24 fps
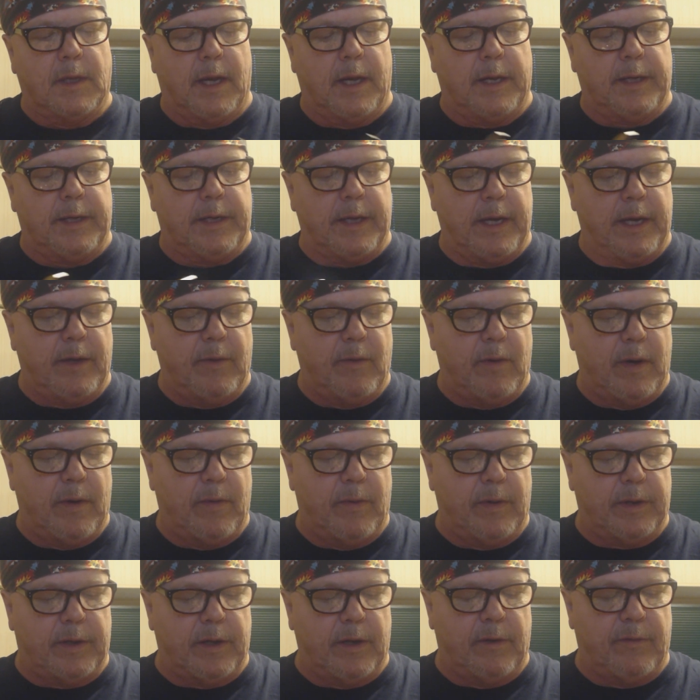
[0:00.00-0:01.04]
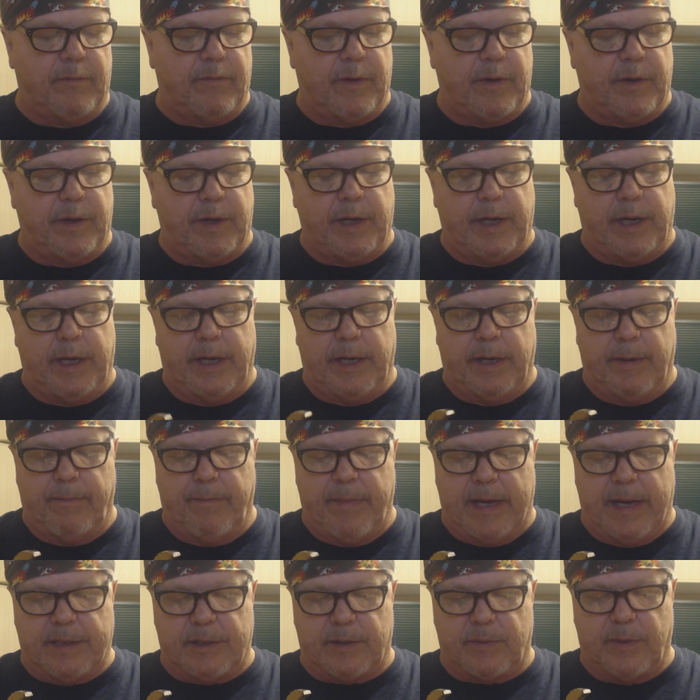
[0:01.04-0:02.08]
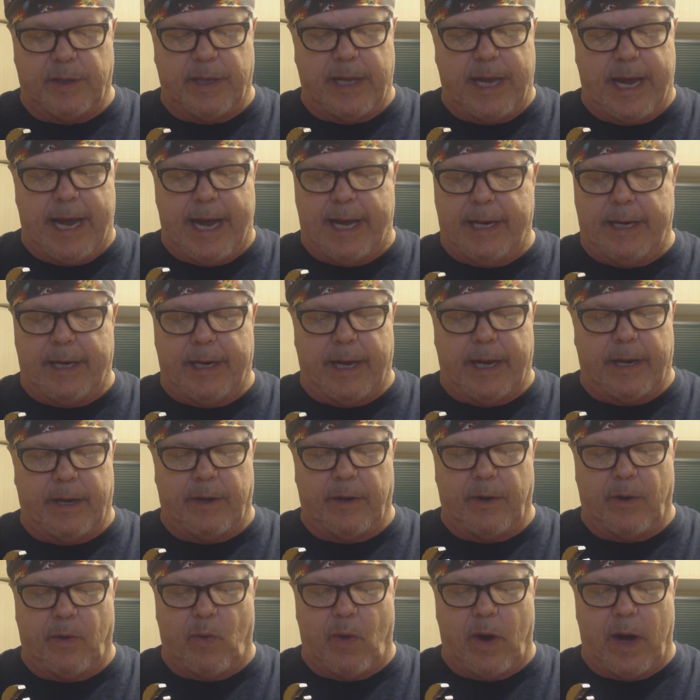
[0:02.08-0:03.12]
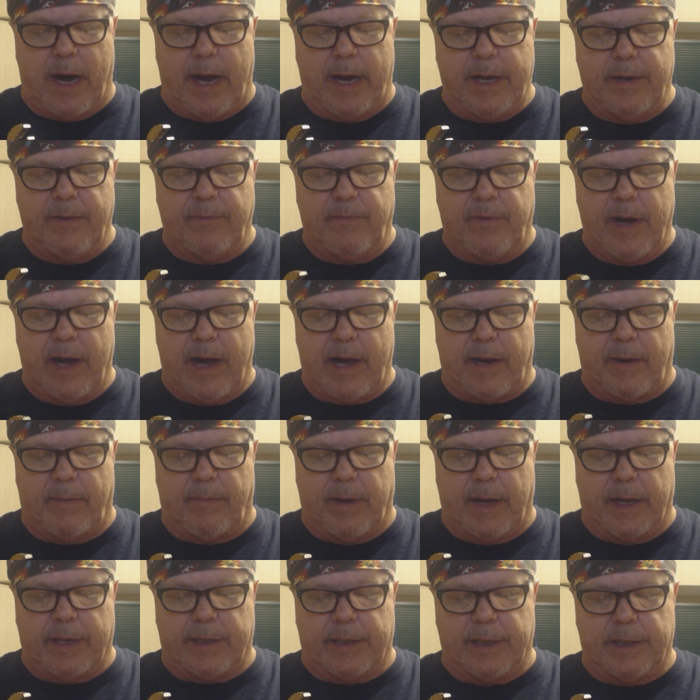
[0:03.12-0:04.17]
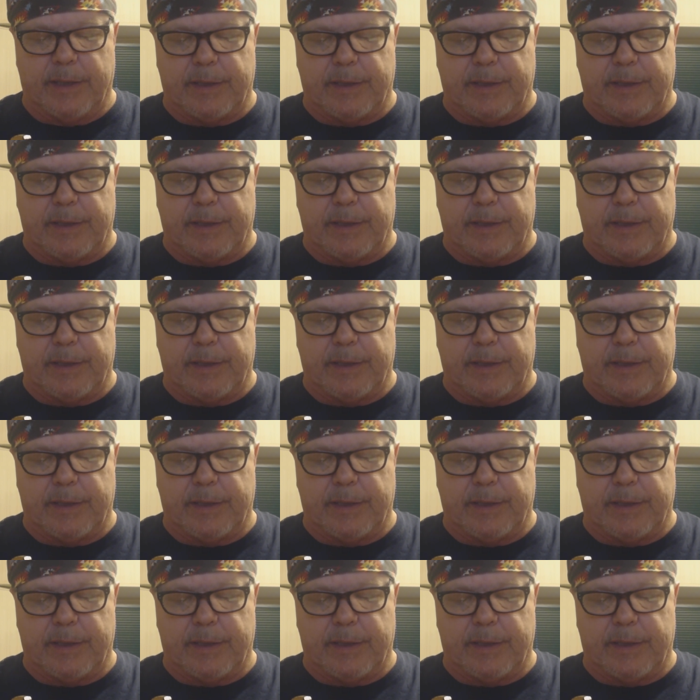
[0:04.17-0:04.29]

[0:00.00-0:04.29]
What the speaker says: I'll tell you what, Wotofo, you need to mess with that. I don't know why you've got them like